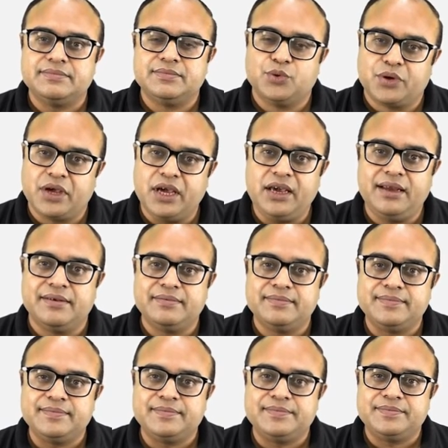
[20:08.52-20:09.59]
Okay.
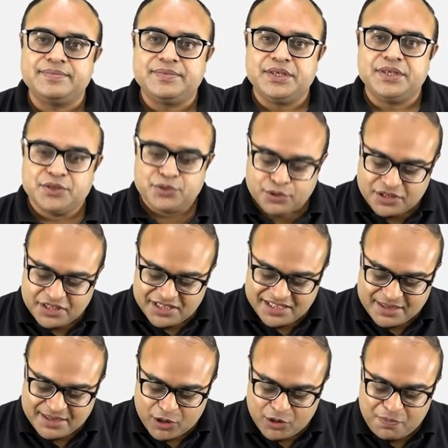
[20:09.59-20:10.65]
So, this
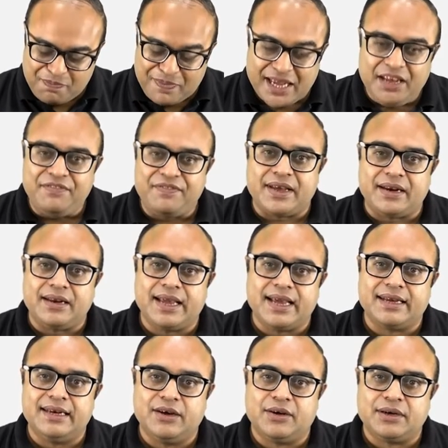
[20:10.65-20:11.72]
is about peripheral
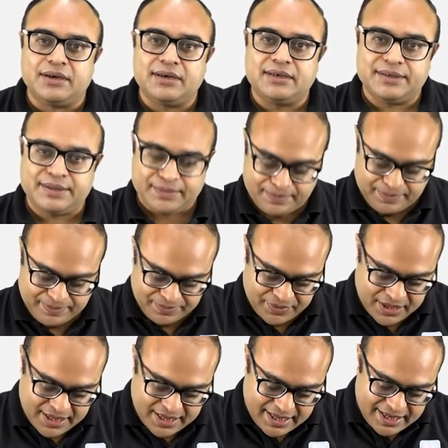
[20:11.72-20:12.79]
ganglion.
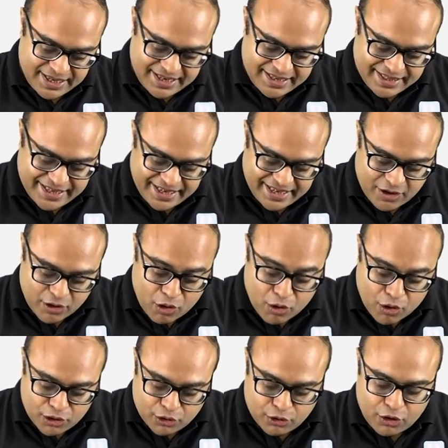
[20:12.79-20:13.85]
Then
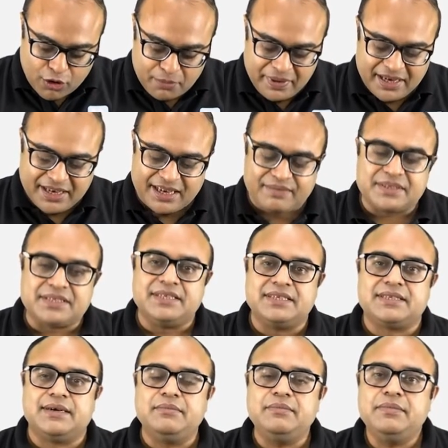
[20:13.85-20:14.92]
autonomic nervous
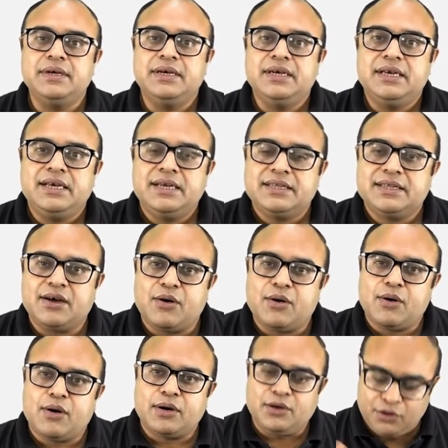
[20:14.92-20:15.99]
system. The
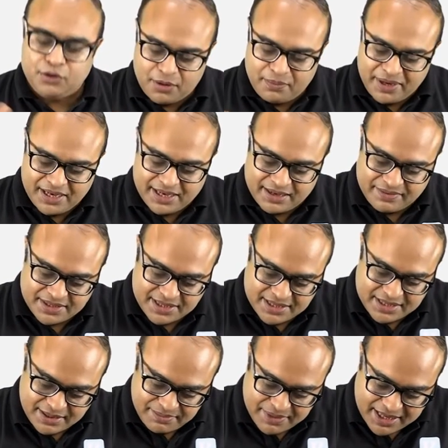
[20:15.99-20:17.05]
autonomic nervous
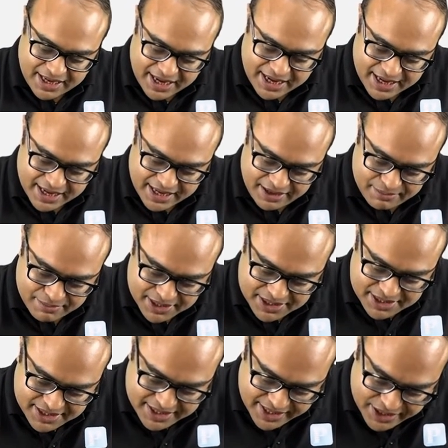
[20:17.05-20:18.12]
system, then I
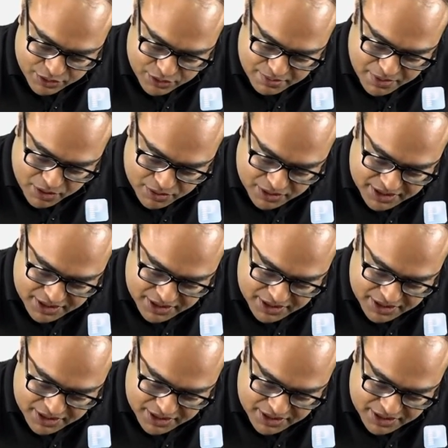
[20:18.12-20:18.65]
must tell you about